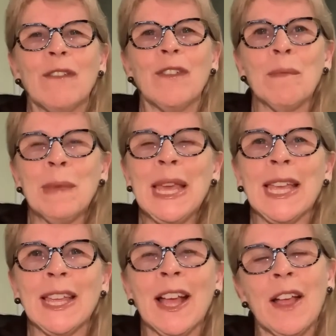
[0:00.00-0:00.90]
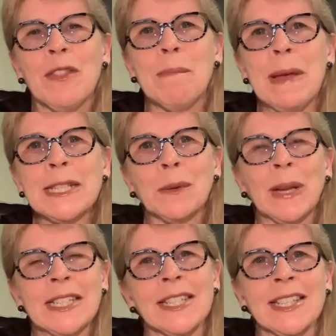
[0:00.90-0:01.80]
For me, the best
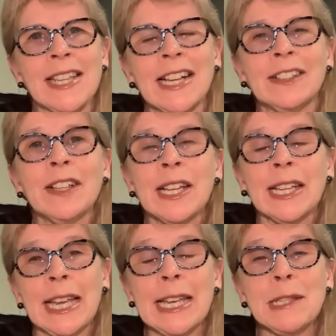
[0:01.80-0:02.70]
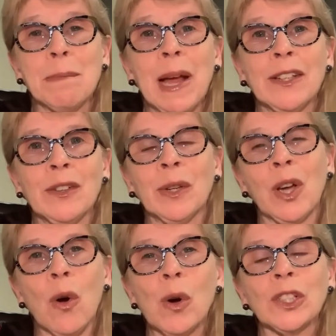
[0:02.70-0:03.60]
way to sell is by doing
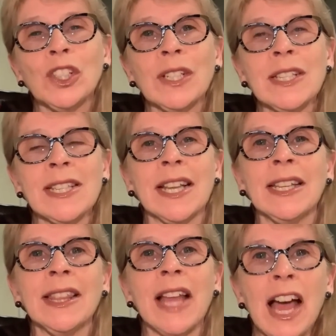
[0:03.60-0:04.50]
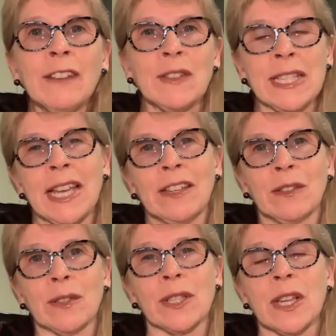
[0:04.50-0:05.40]
auctions and live sales.